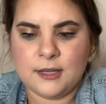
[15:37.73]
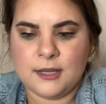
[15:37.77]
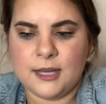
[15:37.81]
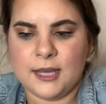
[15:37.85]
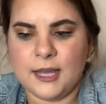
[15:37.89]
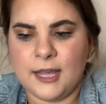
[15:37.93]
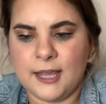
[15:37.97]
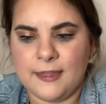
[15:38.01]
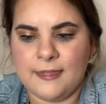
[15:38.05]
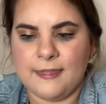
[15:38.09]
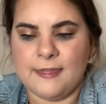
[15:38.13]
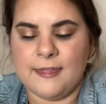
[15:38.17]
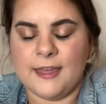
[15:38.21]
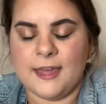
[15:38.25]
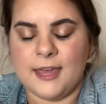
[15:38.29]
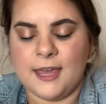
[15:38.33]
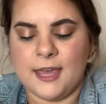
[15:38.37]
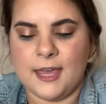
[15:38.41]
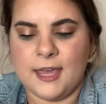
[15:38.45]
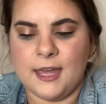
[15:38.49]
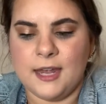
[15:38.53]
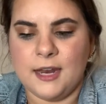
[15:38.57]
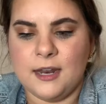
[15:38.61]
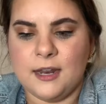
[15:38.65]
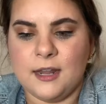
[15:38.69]
And
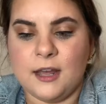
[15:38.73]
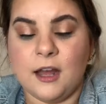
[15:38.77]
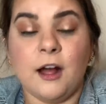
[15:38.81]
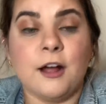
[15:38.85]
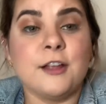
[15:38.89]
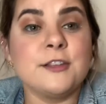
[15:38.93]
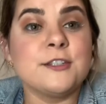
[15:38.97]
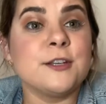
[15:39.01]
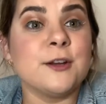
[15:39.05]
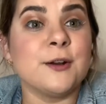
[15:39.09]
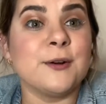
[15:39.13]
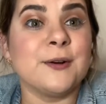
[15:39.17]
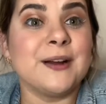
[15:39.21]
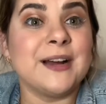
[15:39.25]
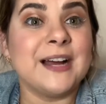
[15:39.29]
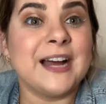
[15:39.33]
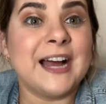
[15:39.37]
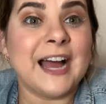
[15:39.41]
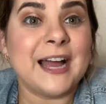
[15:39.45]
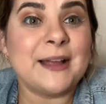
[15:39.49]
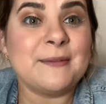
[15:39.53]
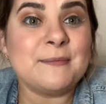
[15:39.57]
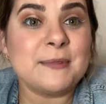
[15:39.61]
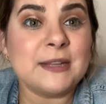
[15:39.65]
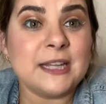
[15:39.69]
then also,
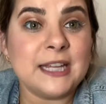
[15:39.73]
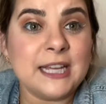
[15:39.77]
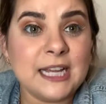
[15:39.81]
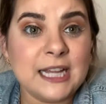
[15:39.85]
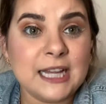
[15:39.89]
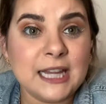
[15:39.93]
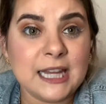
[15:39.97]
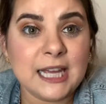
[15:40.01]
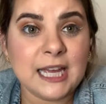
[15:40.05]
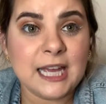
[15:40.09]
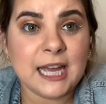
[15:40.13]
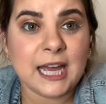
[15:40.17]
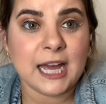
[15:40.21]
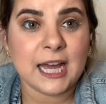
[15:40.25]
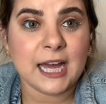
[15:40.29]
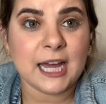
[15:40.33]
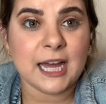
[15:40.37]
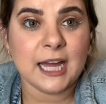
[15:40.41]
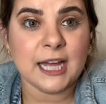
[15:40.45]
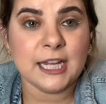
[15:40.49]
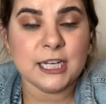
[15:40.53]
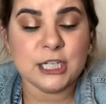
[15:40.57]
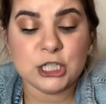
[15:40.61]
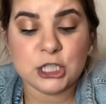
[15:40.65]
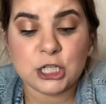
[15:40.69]
I'm legally
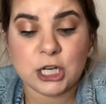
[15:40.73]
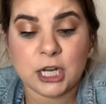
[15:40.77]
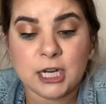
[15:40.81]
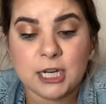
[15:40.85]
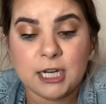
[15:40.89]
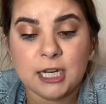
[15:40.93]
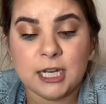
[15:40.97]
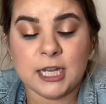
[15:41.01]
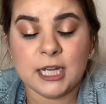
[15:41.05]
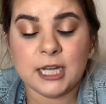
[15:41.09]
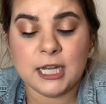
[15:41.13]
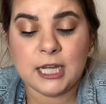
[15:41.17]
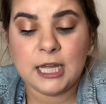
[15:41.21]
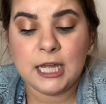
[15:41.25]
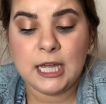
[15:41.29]
a Chung